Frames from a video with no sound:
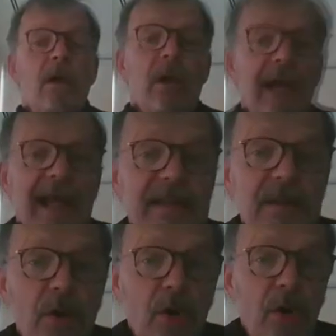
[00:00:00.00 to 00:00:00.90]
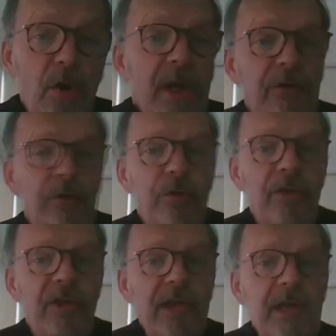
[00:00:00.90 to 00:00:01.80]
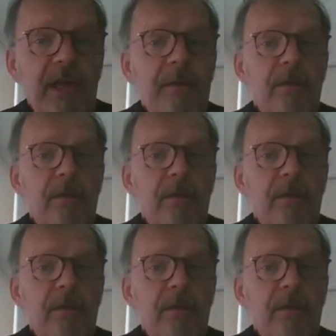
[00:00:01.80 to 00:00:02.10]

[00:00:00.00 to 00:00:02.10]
Let's go into the